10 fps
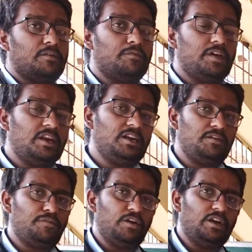a very
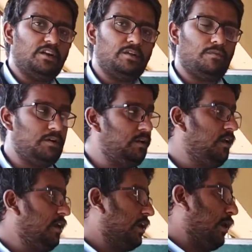different interval
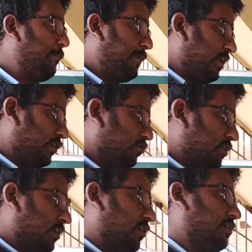comparing to the